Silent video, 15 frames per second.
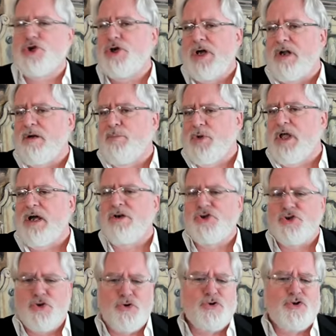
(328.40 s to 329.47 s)
not apply,
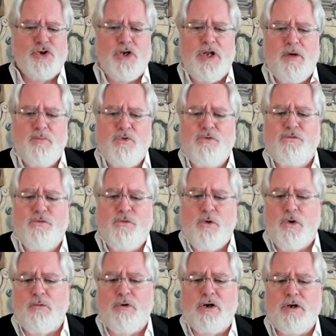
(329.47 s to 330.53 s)
should or should not move
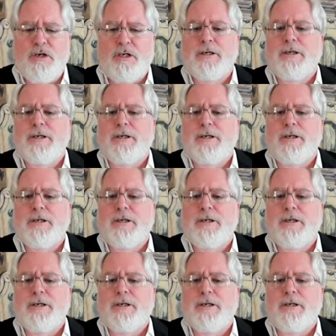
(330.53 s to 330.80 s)
forward.